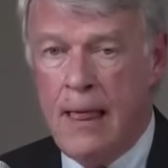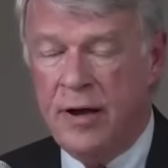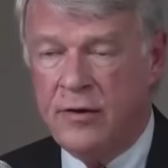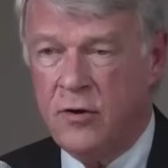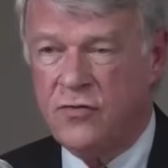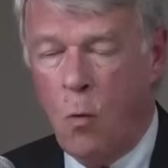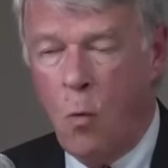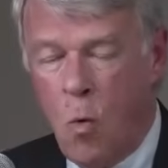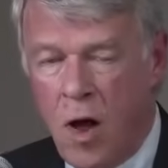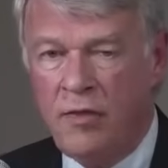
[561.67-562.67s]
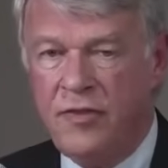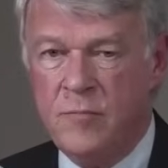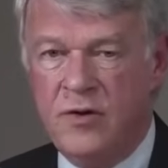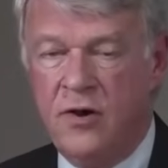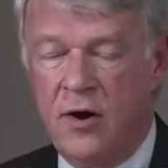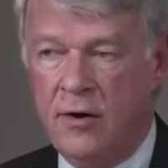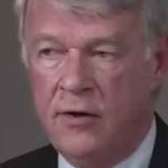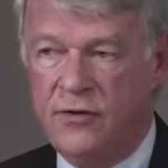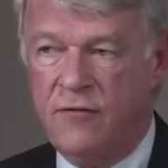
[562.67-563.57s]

But there's a wealth of materials.